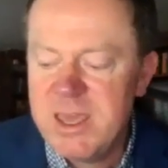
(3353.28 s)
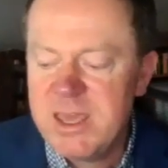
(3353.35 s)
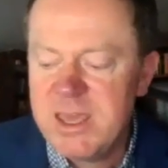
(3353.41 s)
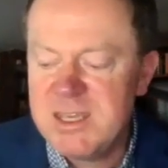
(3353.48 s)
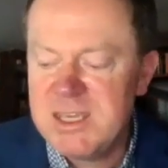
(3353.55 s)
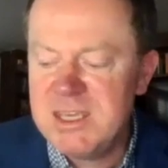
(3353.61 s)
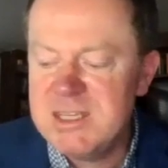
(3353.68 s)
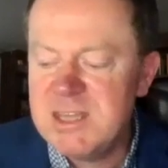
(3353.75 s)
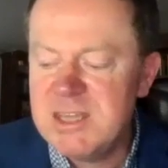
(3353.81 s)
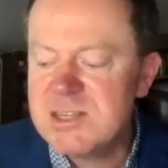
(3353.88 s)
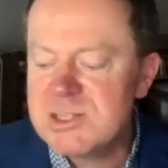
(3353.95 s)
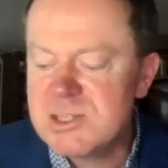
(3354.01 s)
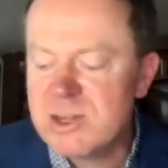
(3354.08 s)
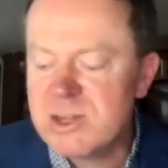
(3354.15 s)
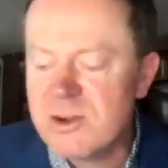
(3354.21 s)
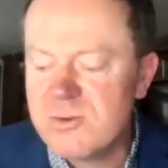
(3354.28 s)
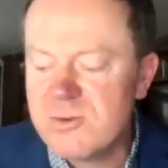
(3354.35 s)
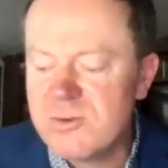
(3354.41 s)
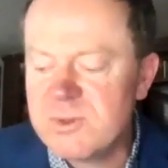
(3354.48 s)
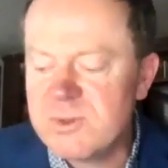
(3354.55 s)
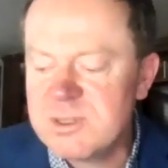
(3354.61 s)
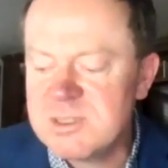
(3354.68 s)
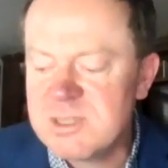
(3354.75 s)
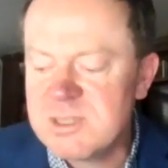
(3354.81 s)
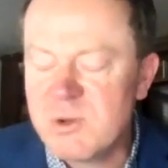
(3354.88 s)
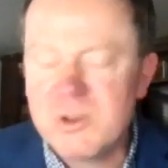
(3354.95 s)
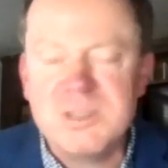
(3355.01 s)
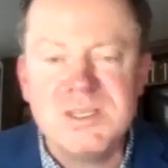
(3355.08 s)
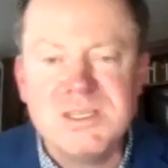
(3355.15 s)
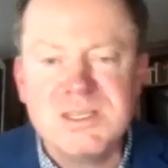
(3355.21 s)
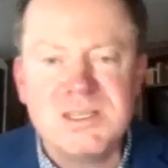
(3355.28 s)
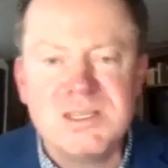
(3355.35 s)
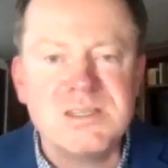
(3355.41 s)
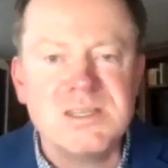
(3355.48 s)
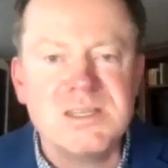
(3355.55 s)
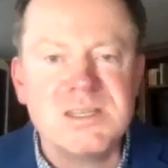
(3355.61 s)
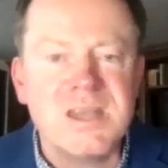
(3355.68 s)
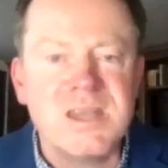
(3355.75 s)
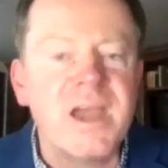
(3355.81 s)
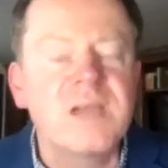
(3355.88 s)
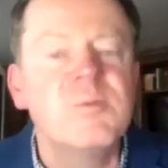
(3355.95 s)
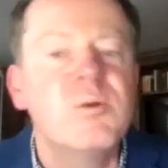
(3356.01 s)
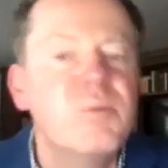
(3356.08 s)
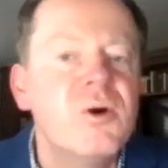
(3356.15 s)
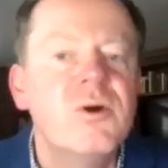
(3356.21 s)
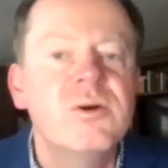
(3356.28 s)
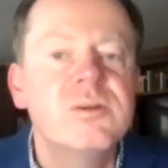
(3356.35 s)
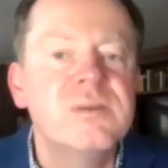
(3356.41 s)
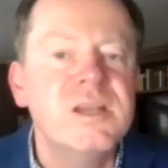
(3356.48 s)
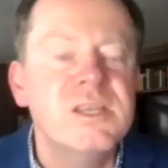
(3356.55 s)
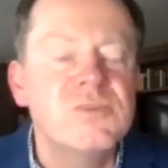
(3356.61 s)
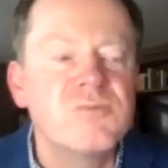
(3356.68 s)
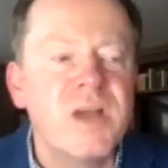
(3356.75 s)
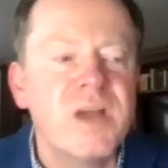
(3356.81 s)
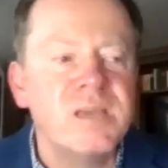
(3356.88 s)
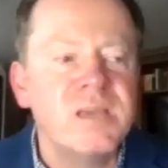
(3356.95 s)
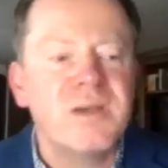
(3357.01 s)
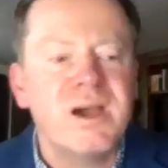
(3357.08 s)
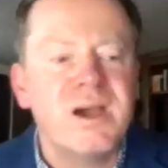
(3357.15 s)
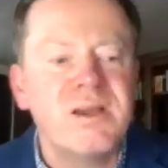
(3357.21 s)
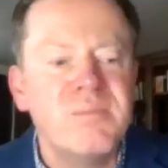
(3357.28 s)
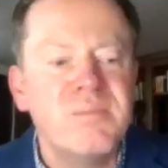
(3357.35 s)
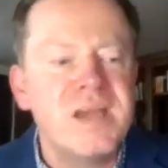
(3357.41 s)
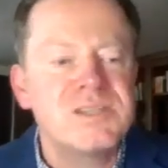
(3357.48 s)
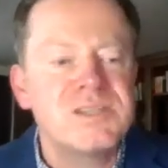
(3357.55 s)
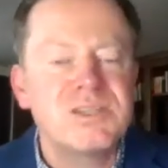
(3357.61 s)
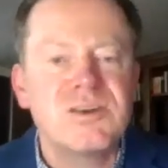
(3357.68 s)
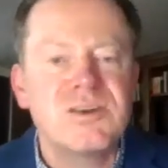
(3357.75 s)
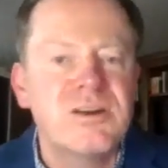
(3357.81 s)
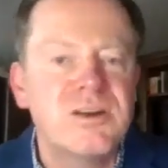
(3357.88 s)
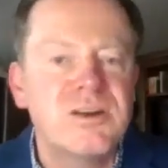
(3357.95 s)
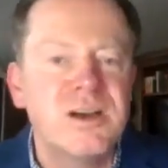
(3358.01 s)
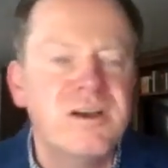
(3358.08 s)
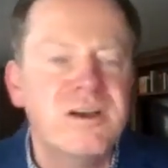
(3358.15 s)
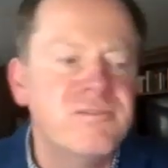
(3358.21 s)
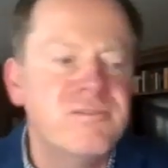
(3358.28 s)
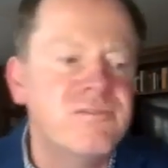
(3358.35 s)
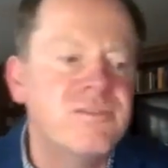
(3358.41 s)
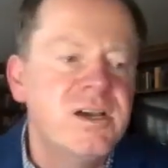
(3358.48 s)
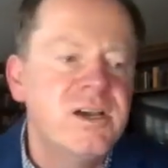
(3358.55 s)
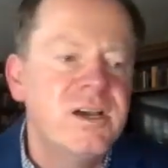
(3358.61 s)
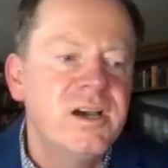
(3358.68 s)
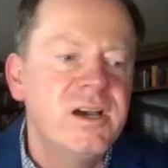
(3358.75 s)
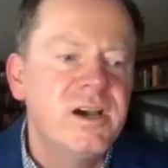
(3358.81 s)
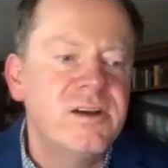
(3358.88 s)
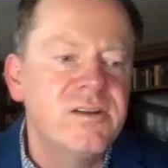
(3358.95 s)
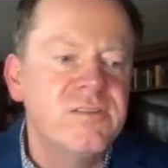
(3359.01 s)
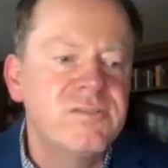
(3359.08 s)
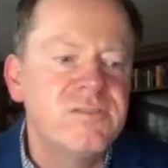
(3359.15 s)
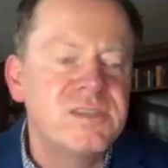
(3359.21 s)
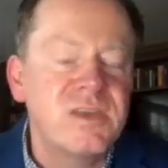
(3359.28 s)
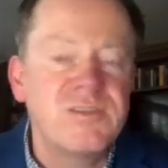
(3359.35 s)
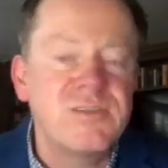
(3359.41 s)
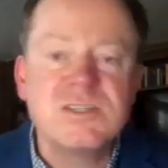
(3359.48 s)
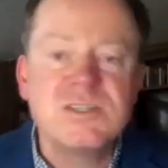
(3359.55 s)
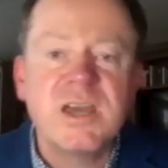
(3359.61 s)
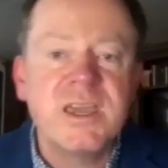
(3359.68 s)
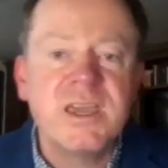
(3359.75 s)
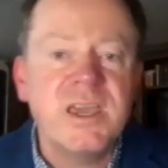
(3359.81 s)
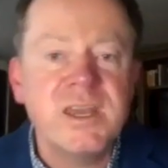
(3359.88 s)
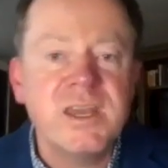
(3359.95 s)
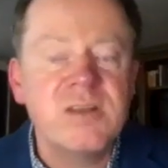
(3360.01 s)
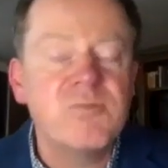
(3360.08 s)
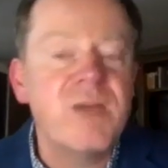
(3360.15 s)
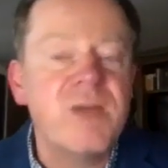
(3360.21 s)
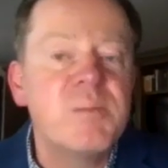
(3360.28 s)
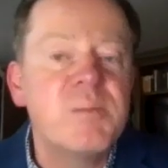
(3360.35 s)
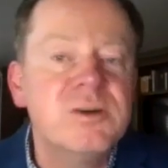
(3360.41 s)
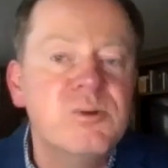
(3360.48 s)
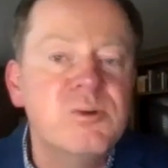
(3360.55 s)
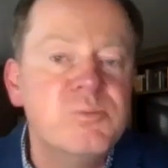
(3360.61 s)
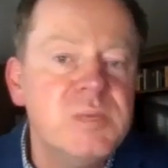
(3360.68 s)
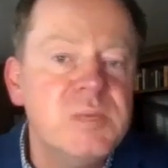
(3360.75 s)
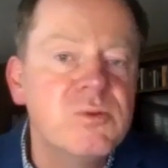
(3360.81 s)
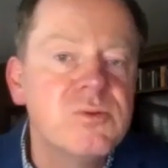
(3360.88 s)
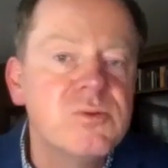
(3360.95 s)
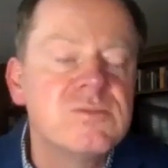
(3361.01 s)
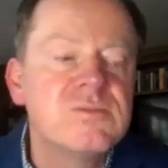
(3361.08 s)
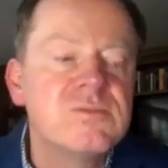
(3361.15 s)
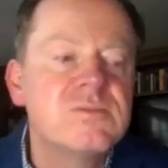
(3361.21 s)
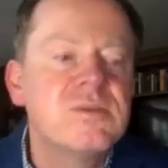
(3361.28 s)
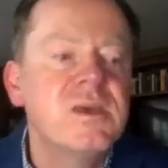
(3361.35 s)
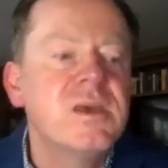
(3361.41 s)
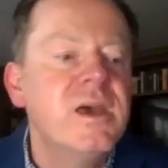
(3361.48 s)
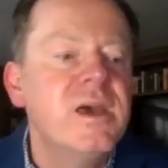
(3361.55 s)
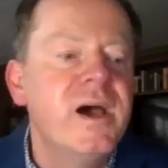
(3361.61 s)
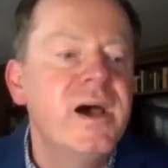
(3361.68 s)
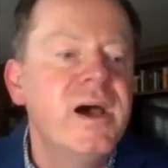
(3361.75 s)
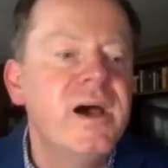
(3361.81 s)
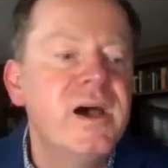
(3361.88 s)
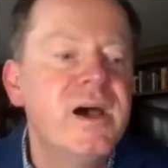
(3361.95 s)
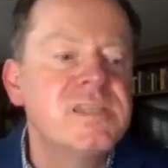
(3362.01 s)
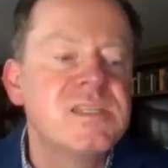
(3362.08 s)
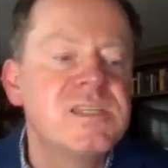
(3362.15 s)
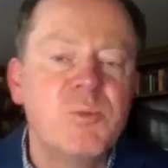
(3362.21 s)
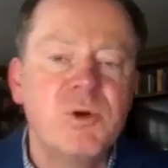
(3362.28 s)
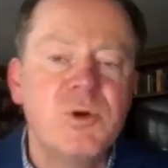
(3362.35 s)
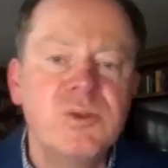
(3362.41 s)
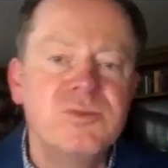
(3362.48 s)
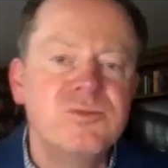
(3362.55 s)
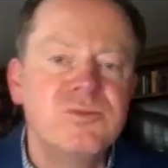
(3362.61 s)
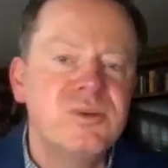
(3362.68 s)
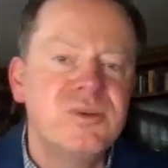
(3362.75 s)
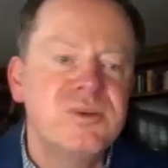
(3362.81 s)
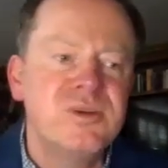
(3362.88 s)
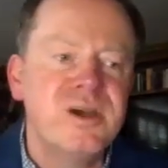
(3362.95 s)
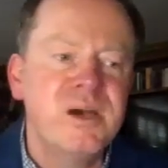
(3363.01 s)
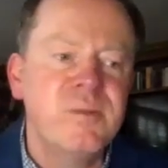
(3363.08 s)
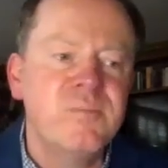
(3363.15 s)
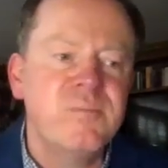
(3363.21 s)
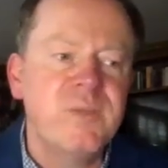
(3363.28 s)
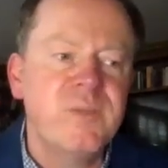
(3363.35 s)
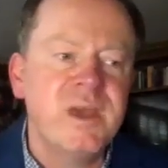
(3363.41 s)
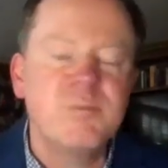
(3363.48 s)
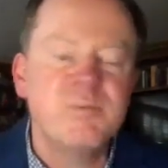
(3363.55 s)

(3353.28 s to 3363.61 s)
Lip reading: He does so. San Marquis is an Acoma poet, and he's writing about the massacre of Southern Cheyenne and Arapaho peoples as someone at a